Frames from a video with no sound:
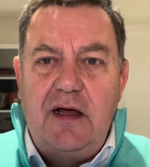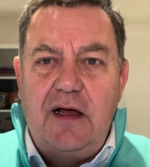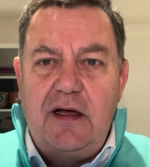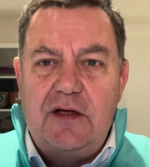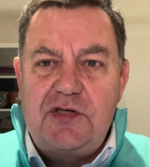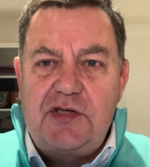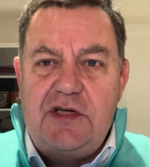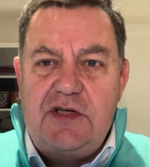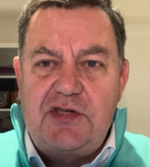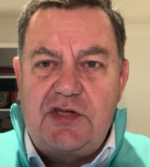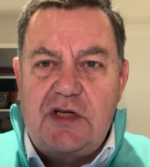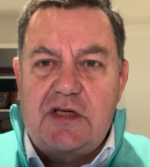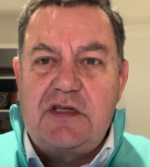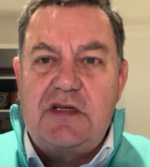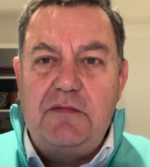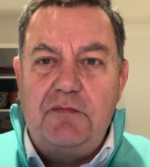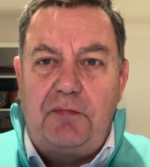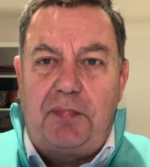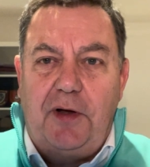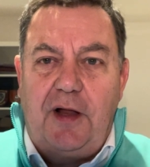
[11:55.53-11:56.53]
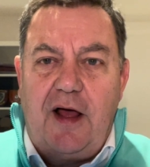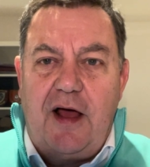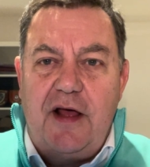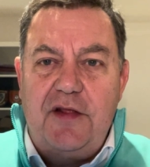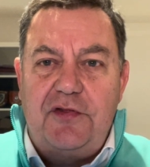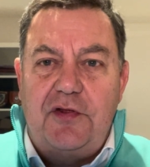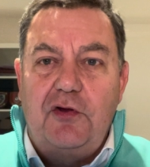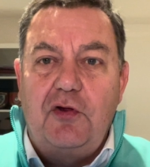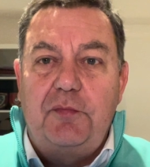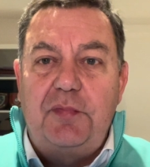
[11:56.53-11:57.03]
She's just implied
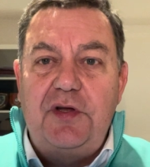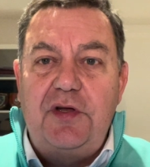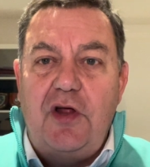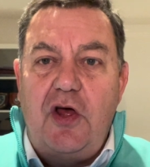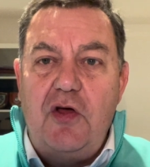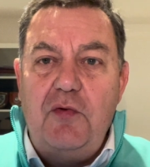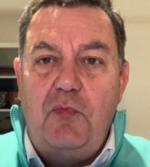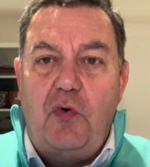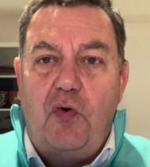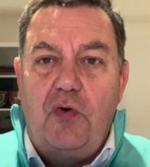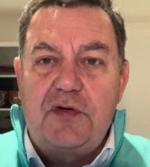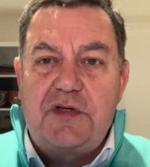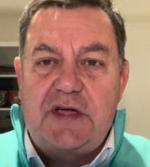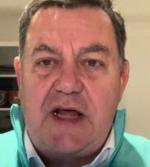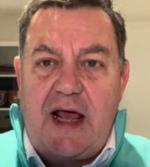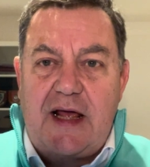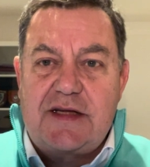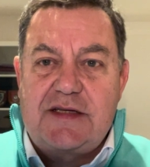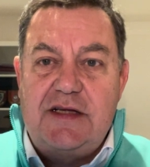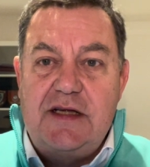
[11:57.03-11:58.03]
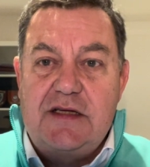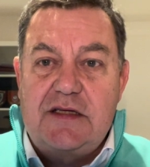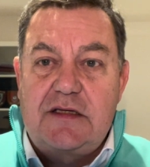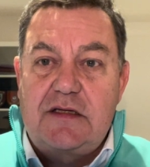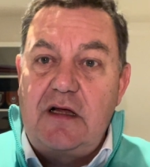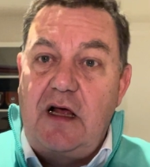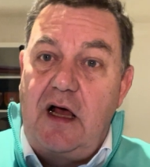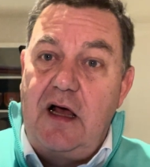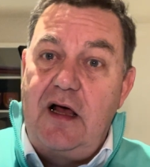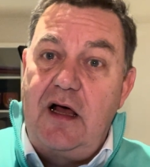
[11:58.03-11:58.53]
that there'll be no more
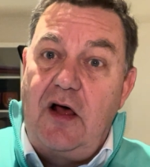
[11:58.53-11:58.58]
taxes